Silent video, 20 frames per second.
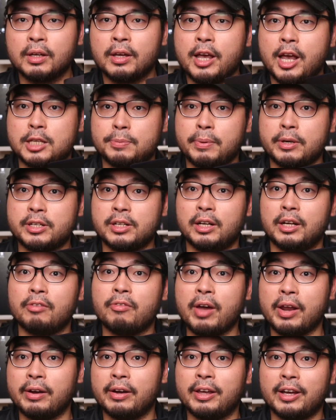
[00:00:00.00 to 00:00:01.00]
especially
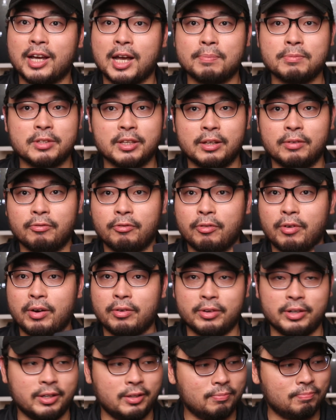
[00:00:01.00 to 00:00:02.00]
when it comes in
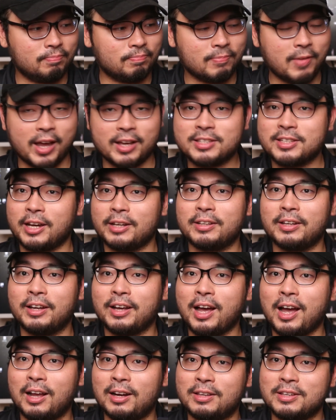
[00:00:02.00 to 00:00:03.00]
very exciting
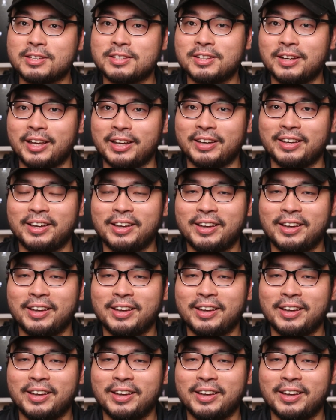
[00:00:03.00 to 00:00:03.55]
colors like